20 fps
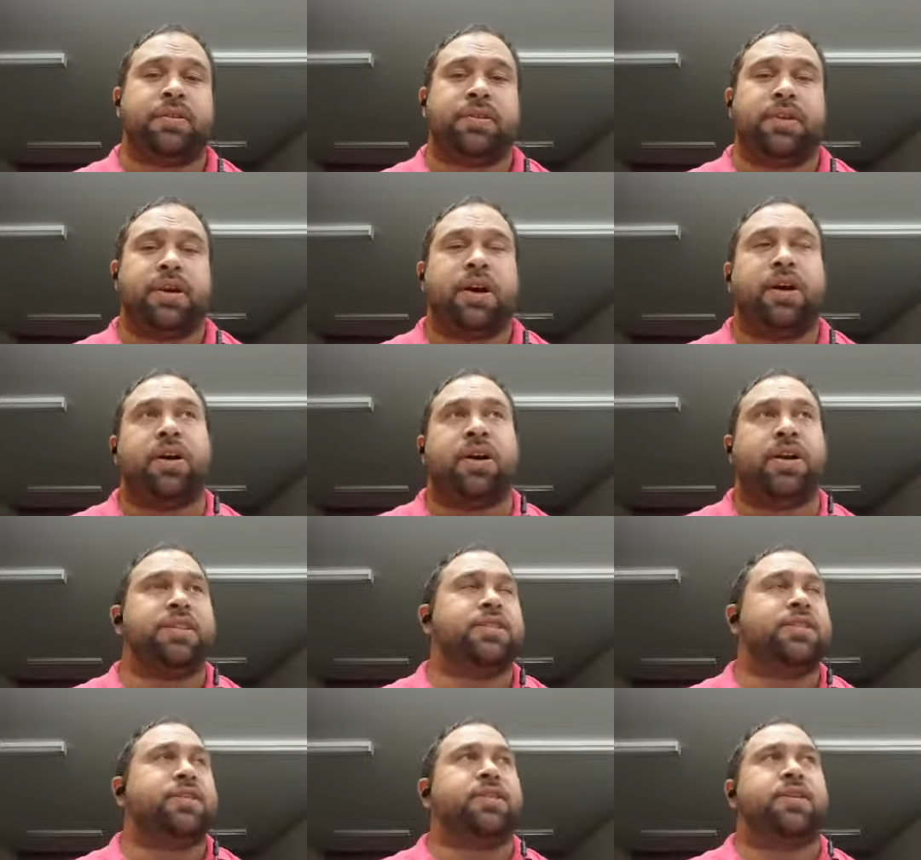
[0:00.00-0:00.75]
Oh,
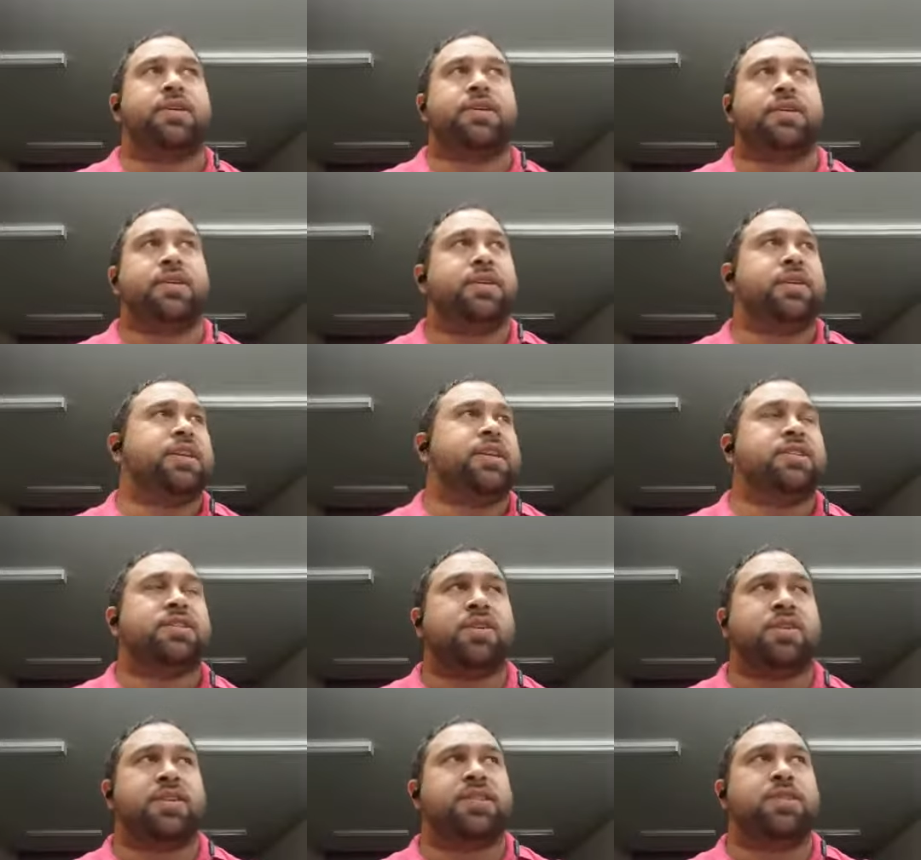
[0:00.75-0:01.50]
he's got
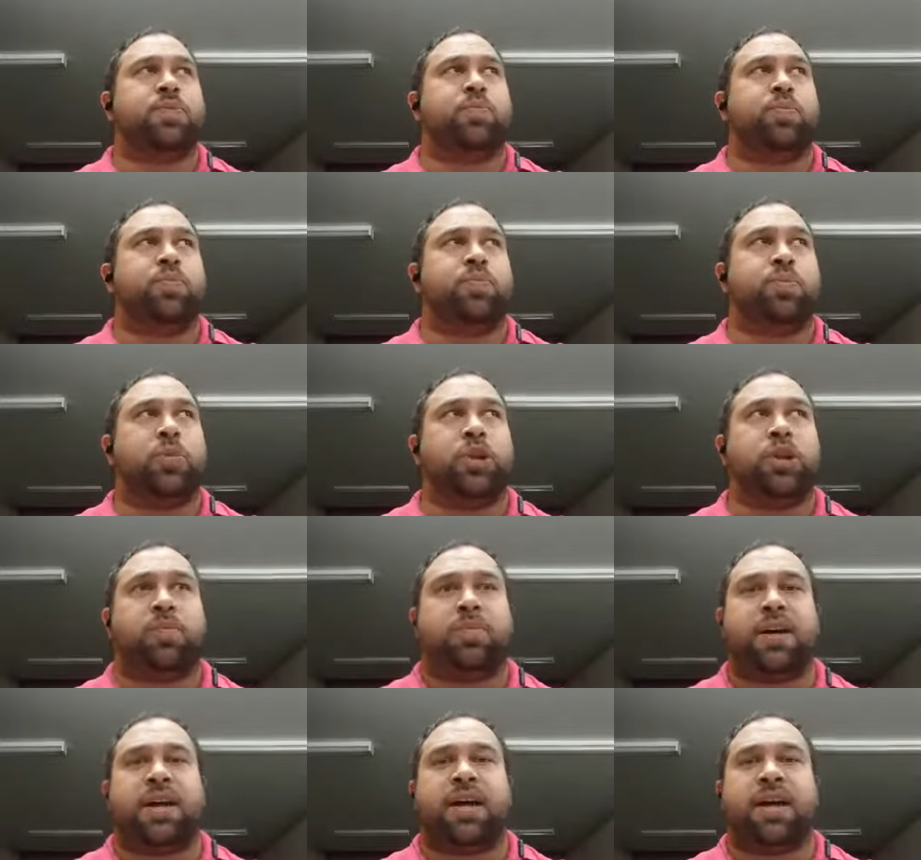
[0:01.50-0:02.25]
this bullet
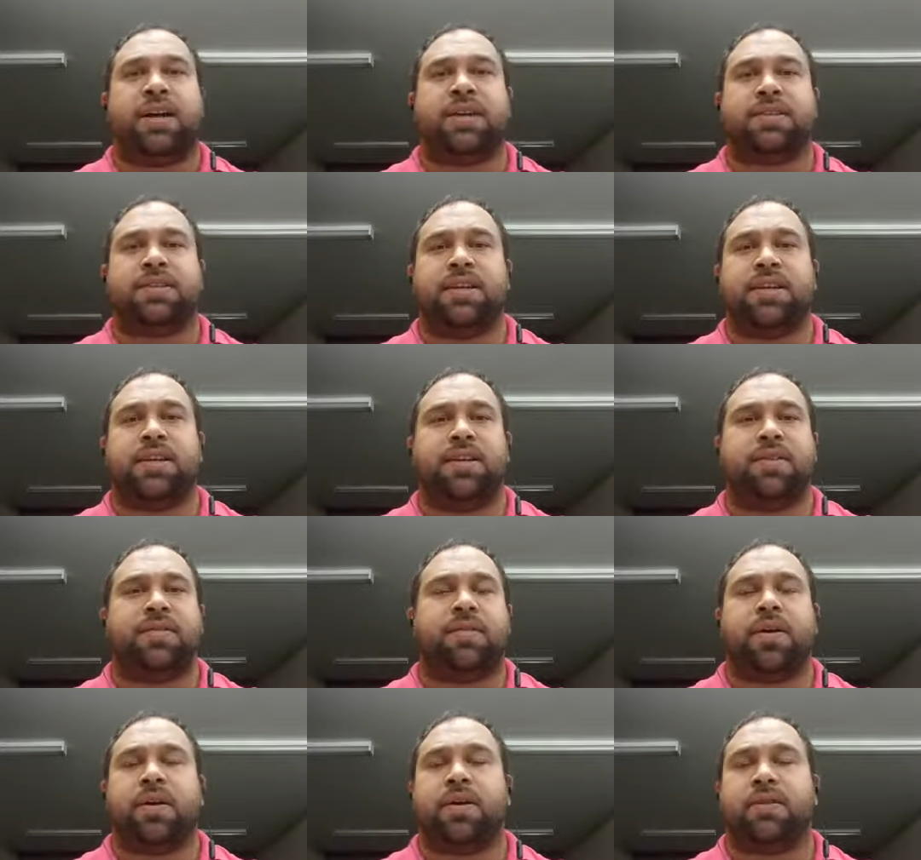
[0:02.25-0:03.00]
pass. He can
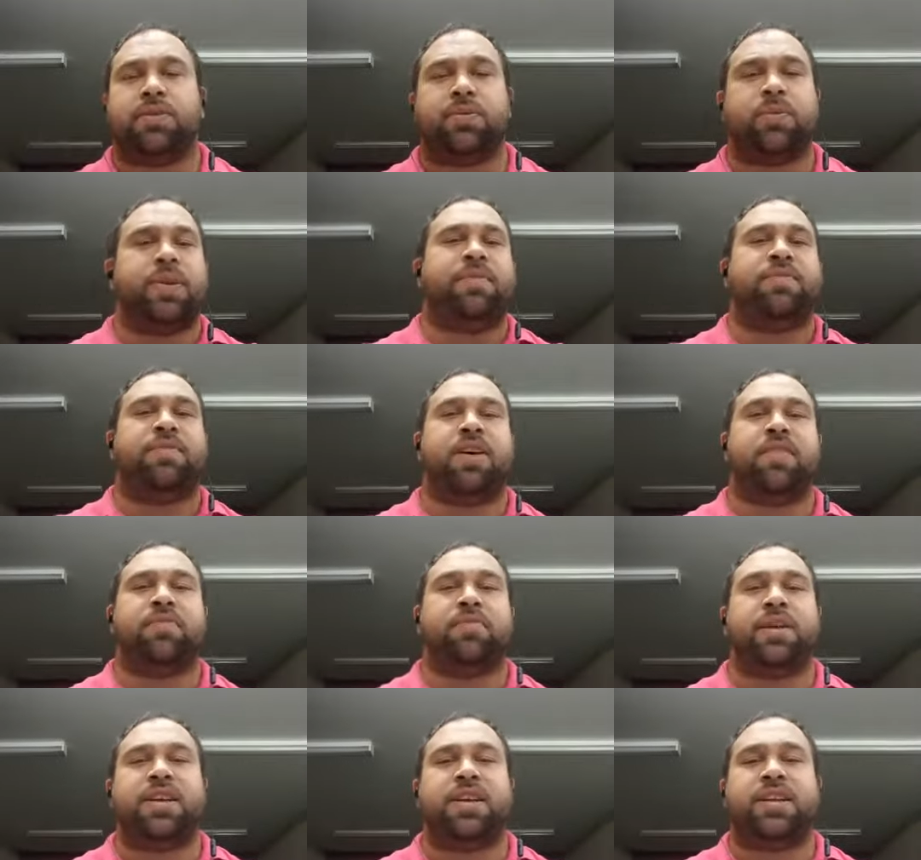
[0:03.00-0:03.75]
throw it 25
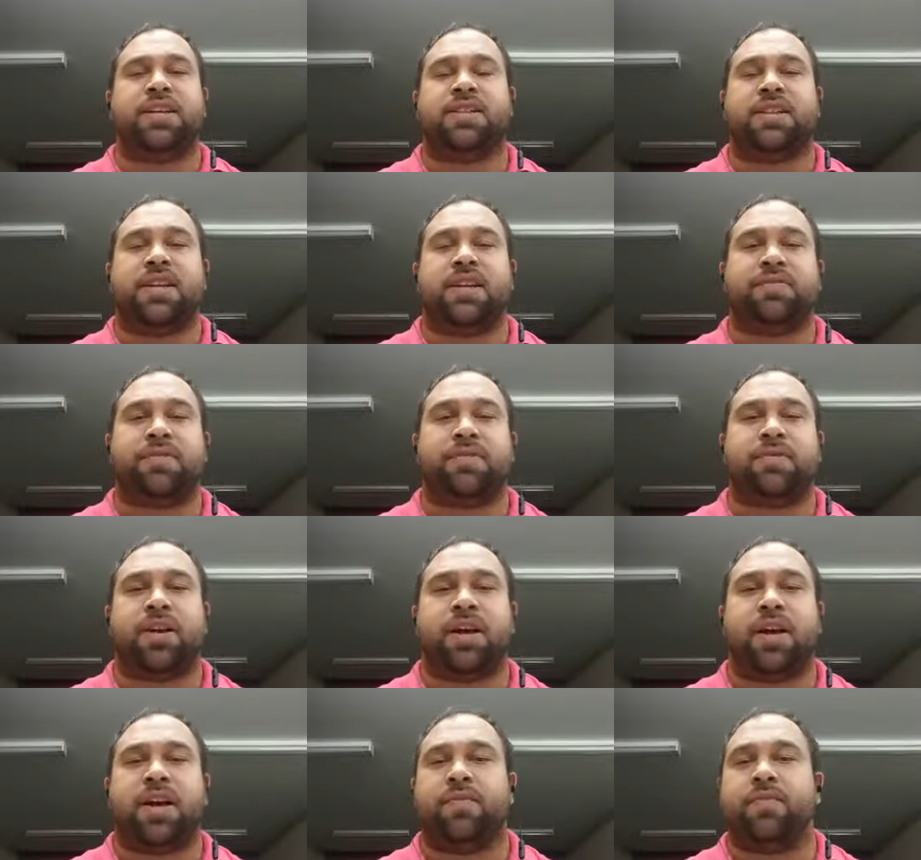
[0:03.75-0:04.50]
metres left to
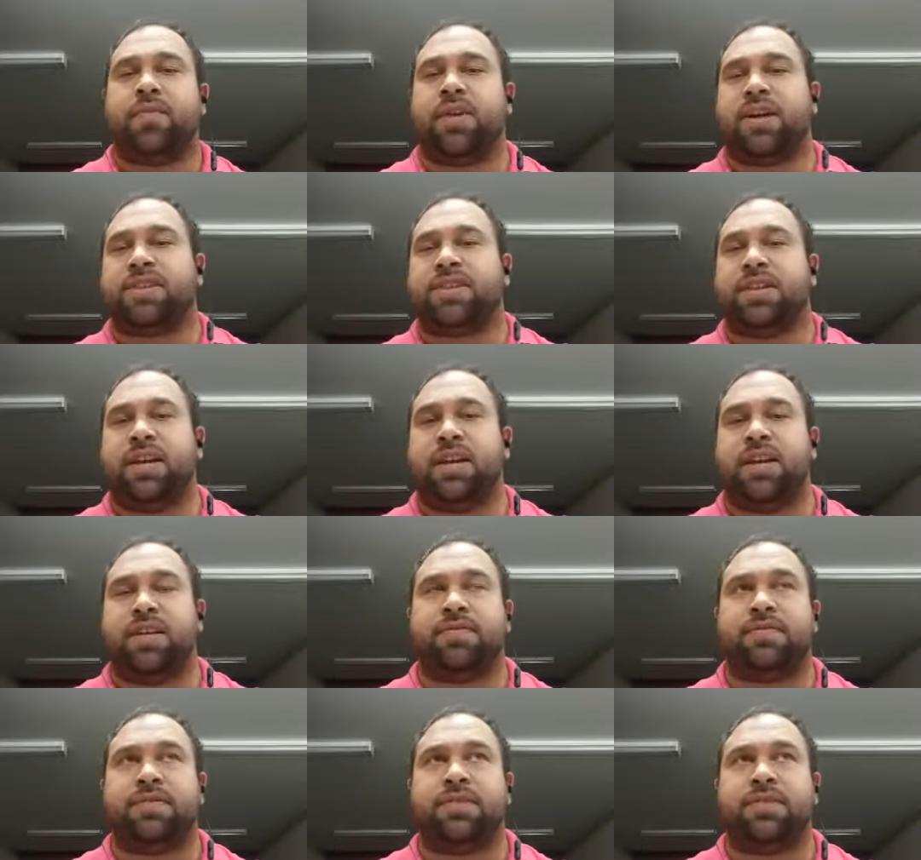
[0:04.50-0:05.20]
right, right to left.